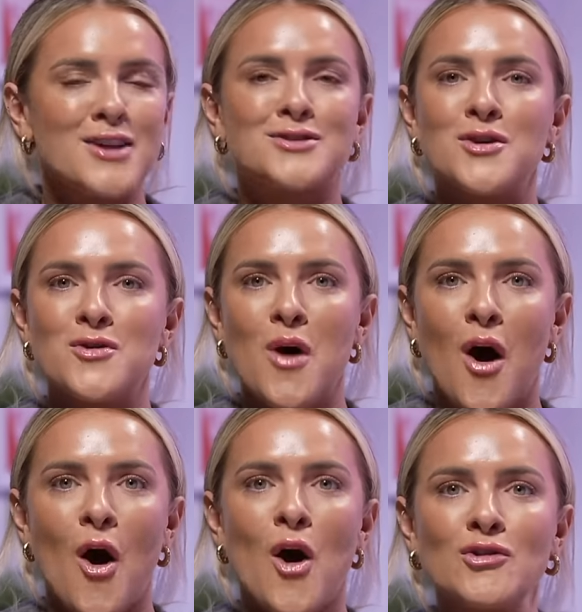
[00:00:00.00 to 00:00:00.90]
to
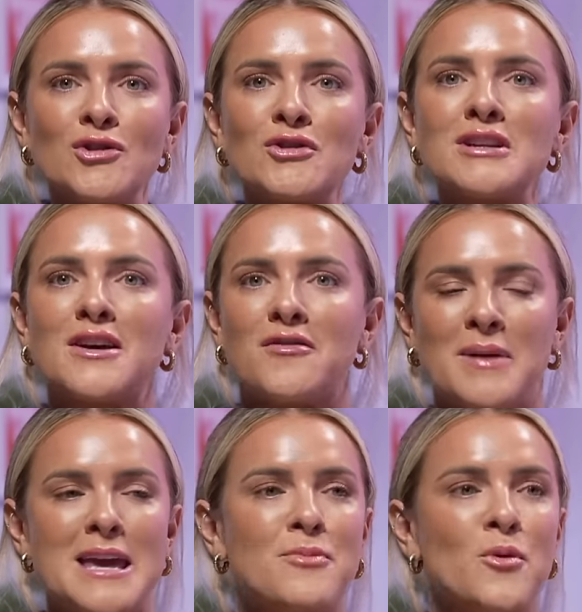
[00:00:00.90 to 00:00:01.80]
hundreds of
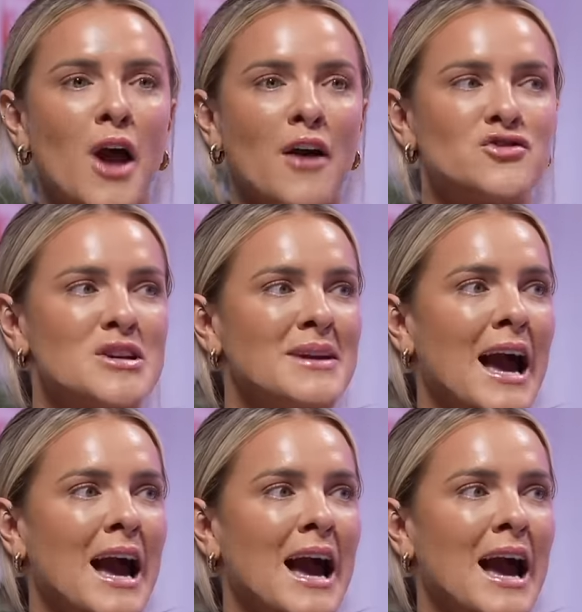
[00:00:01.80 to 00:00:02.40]
people live streaming